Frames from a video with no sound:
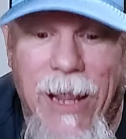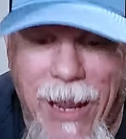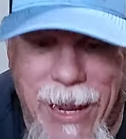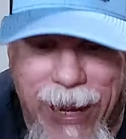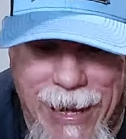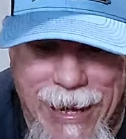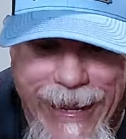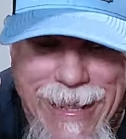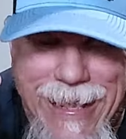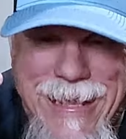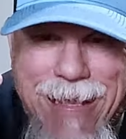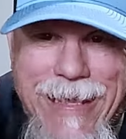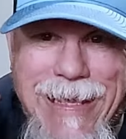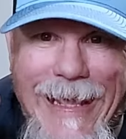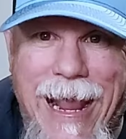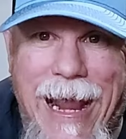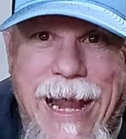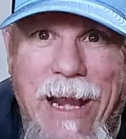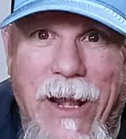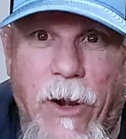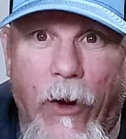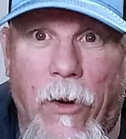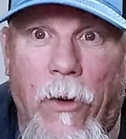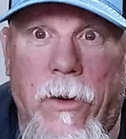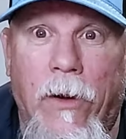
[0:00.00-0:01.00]
a
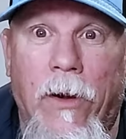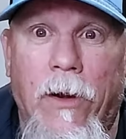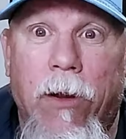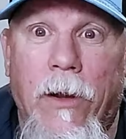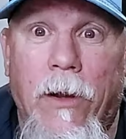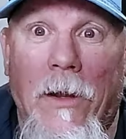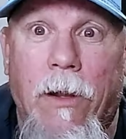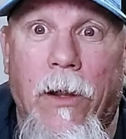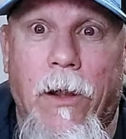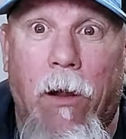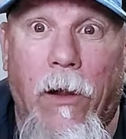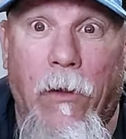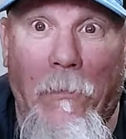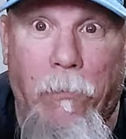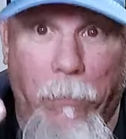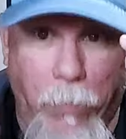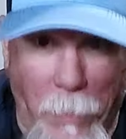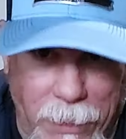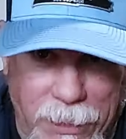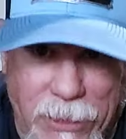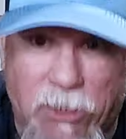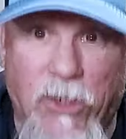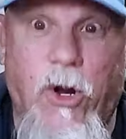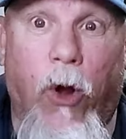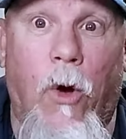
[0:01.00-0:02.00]
gator
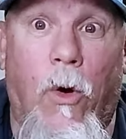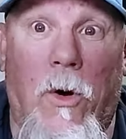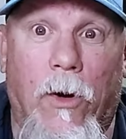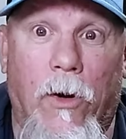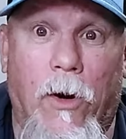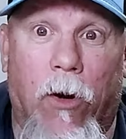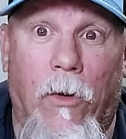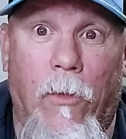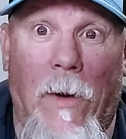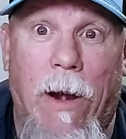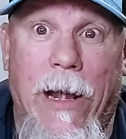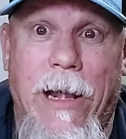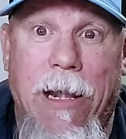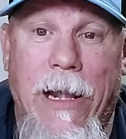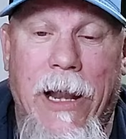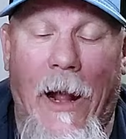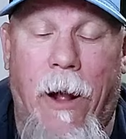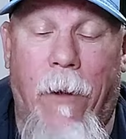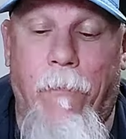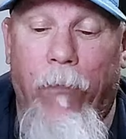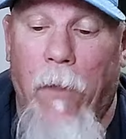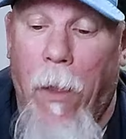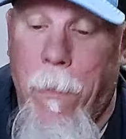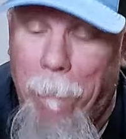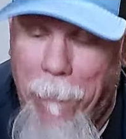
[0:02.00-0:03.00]
blitz going on right
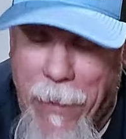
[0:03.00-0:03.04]
now.